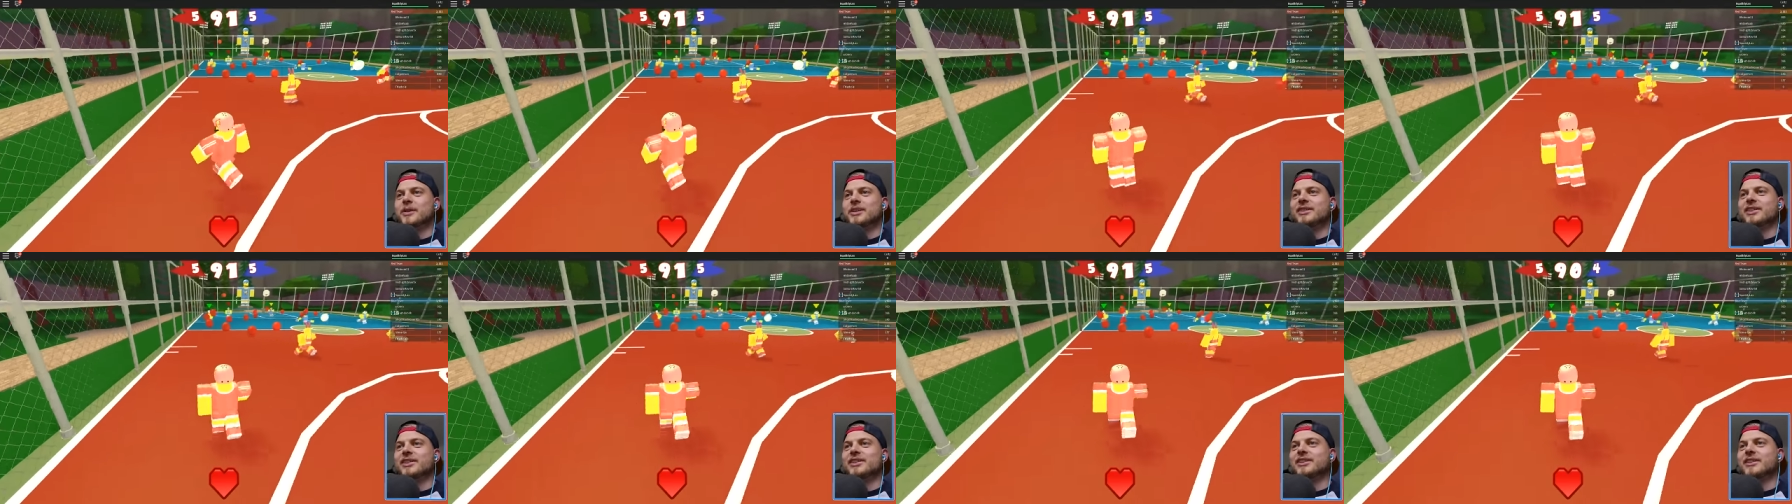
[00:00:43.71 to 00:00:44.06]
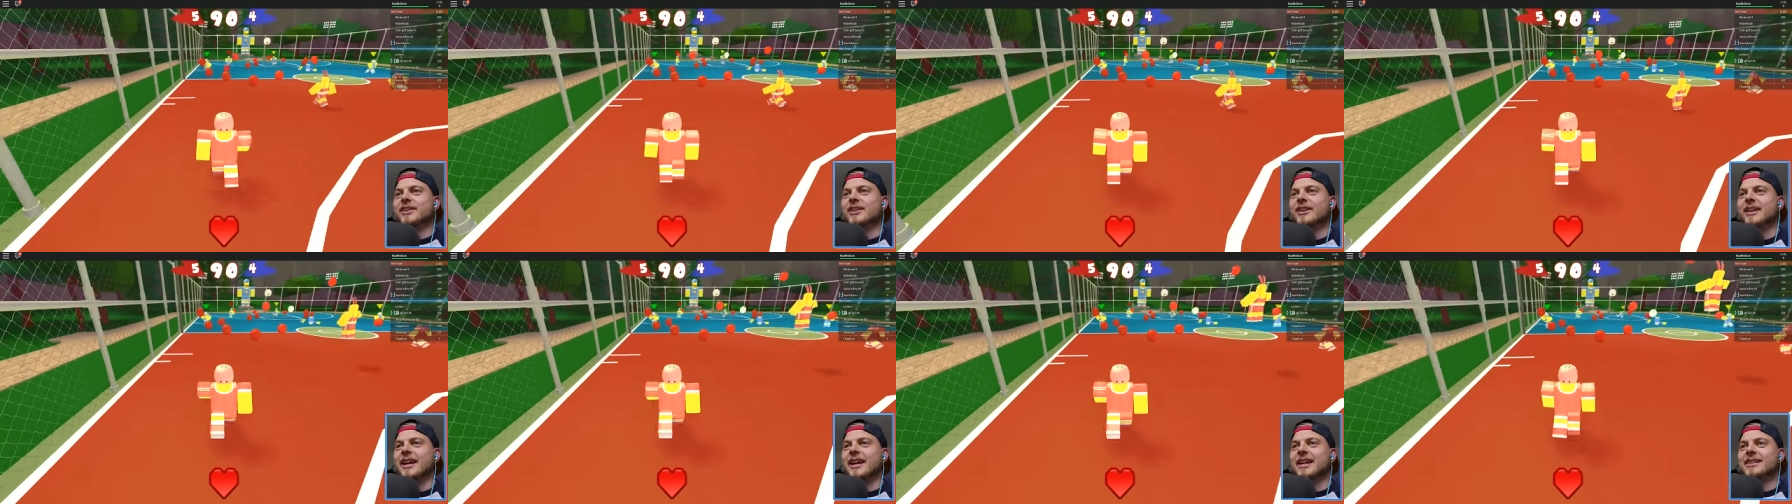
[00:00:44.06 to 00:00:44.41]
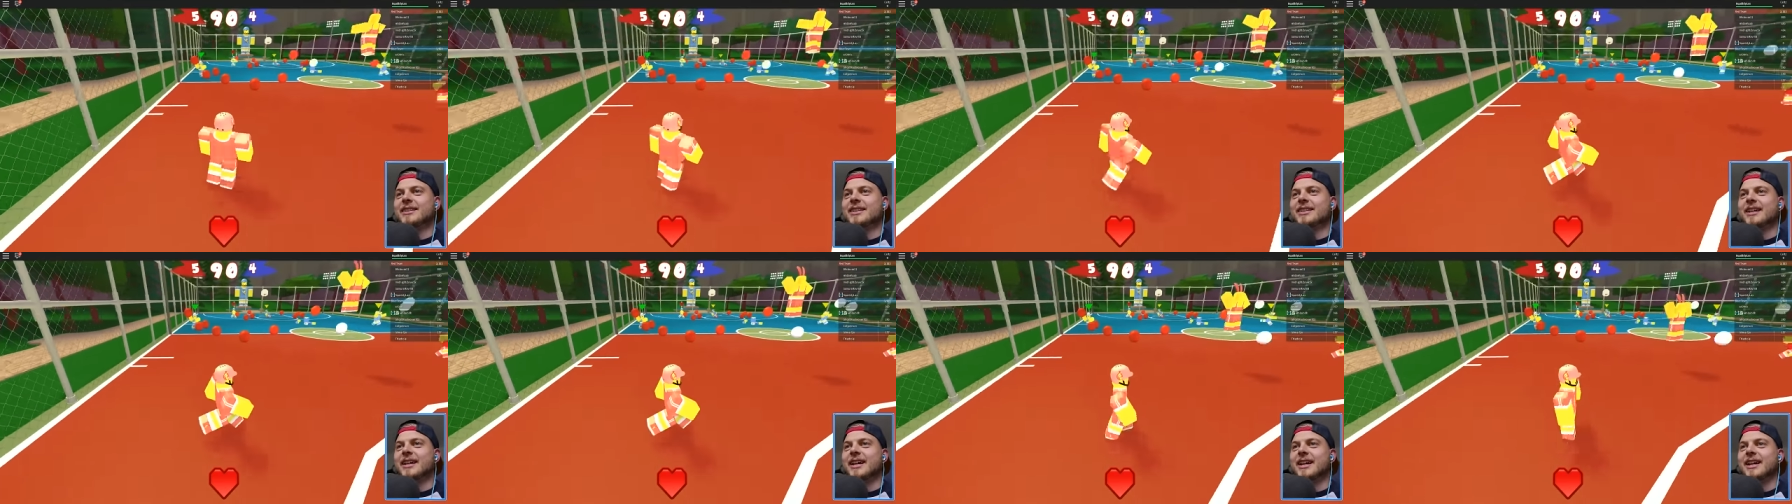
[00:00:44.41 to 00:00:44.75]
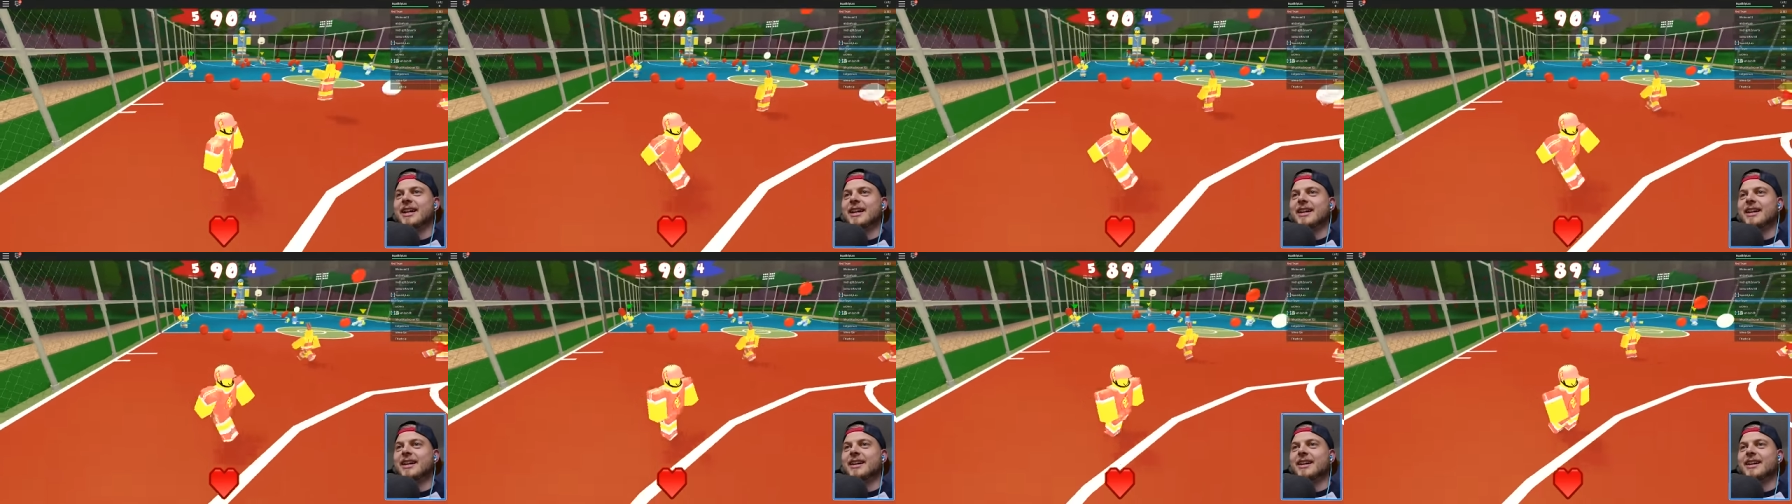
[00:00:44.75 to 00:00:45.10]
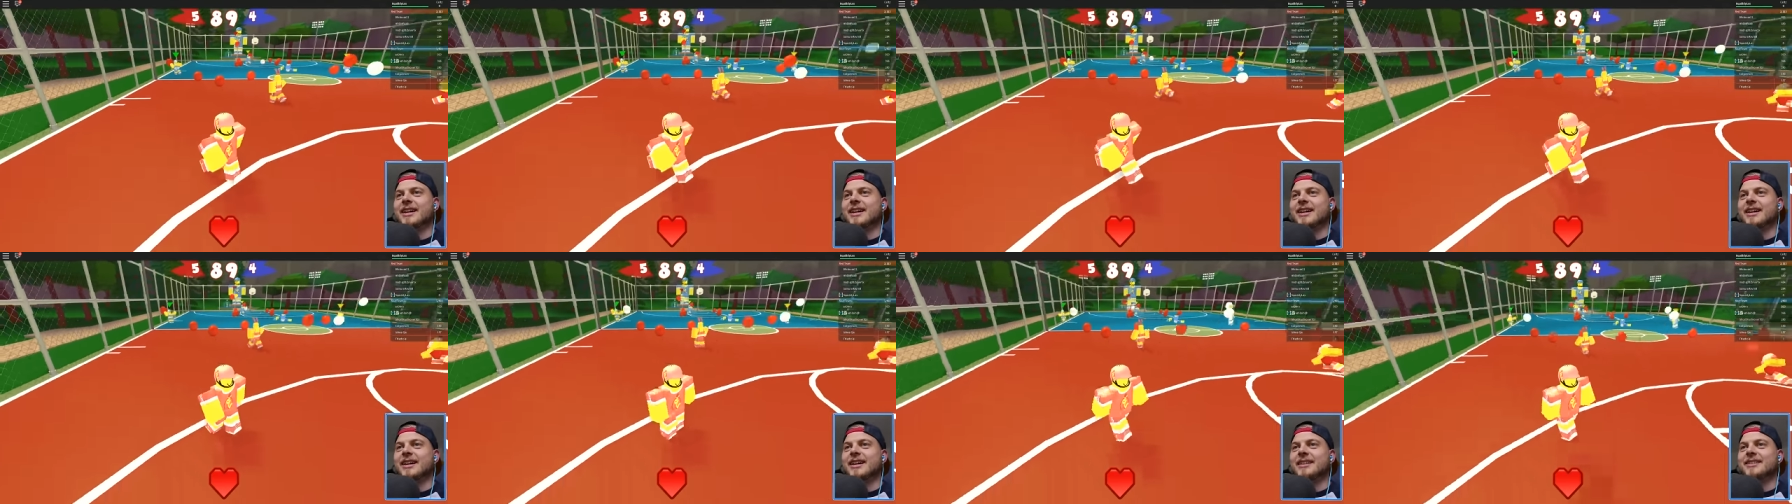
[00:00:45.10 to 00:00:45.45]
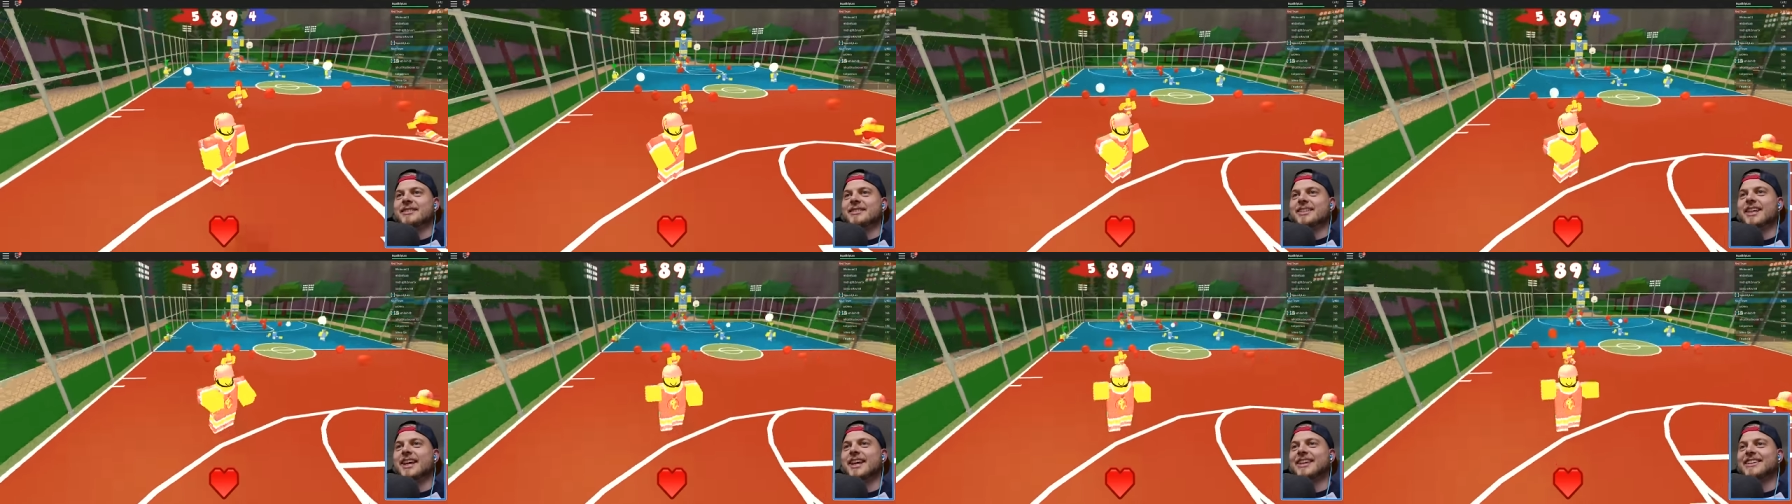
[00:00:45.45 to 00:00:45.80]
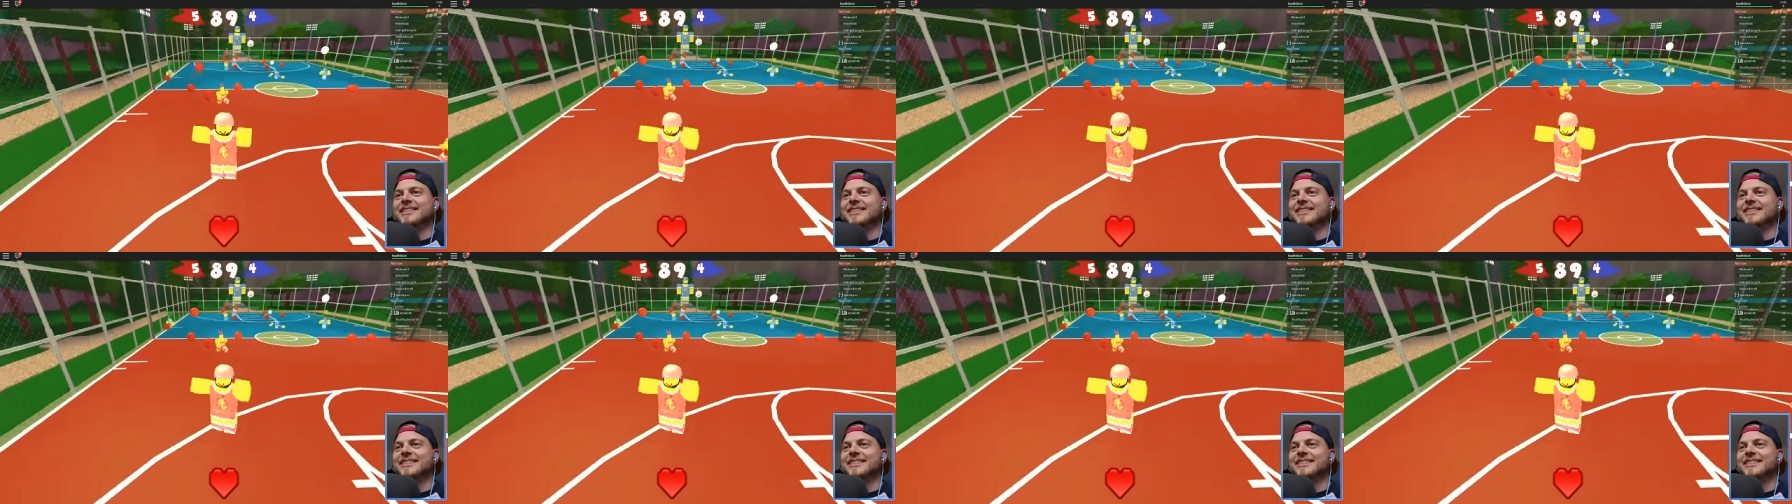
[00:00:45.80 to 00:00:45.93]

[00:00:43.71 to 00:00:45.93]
this is oh, so hard. I just to... got wiped out.